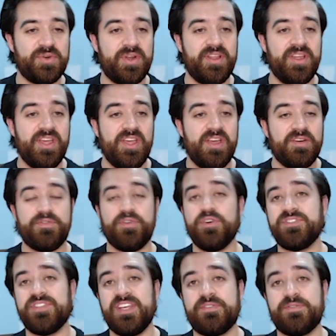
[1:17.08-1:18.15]
it.
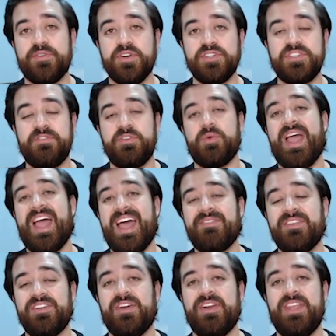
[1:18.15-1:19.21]
First things first, if you
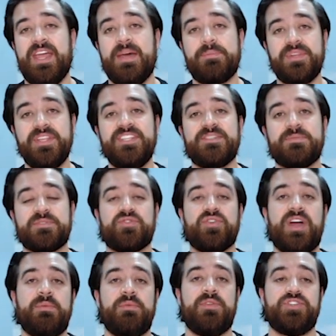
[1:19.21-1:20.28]
haven't done it yet, please
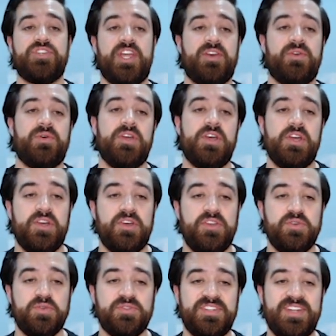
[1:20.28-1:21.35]
subscribe to the channel.
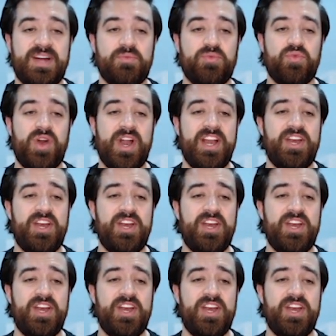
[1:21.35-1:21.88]
You'll see I'm right